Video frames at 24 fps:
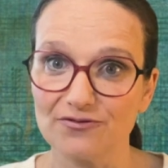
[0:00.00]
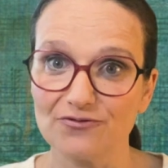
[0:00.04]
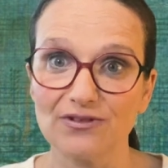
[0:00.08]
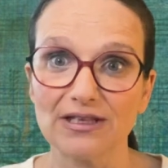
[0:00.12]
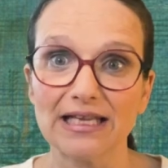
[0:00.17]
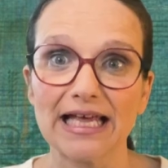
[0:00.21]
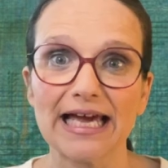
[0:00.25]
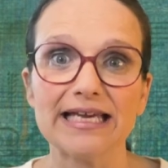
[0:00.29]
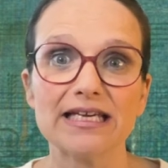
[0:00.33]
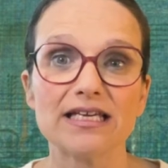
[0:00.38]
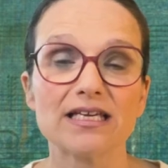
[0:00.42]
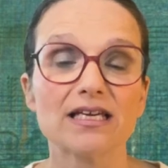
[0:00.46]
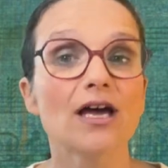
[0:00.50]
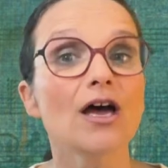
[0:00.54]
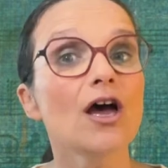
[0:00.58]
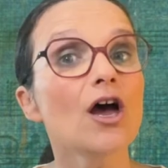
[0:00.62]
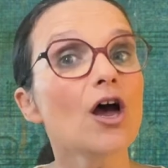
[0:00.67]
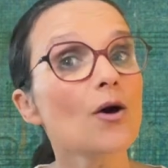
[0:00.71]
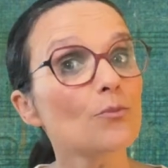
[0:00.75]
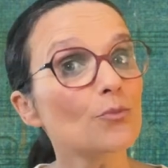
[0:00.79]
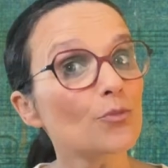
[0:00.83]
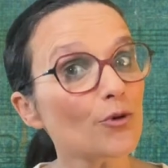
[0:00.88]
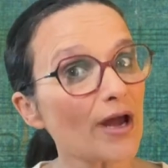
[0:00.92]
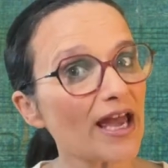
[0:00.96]
like
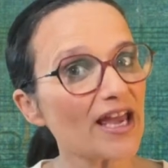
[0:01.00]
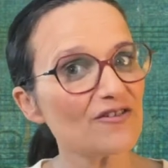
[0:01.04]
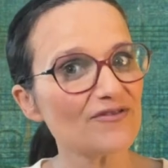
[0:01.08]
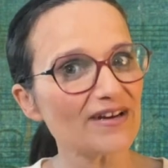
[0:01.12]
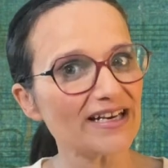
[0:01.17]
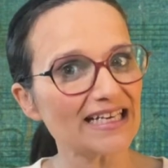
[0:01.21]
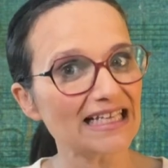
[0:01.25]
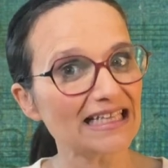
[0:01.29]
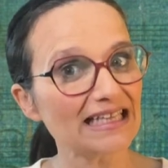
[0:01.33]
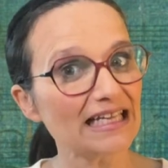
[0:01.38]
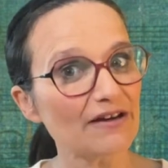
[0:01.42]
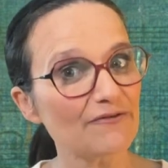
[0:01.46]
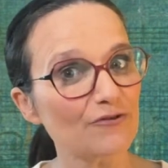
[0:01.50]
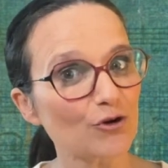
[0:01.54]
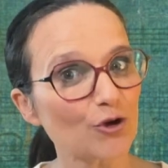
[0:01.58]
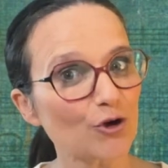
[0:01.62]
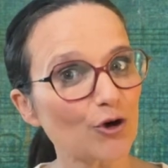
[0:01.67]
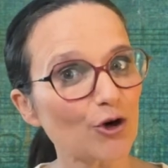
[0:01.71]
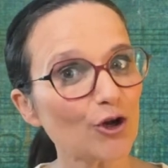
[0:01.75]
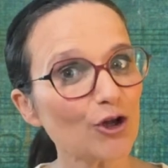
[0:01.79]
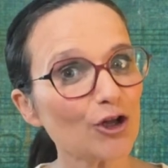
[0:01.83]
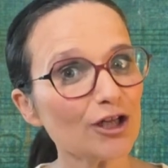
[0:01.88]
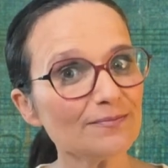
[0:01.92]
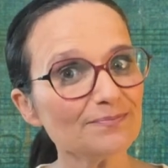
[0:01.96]
brave and clever
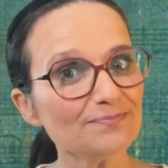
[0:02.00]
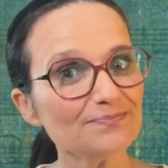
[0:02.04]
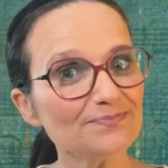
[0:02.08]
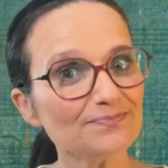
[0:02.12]
girl,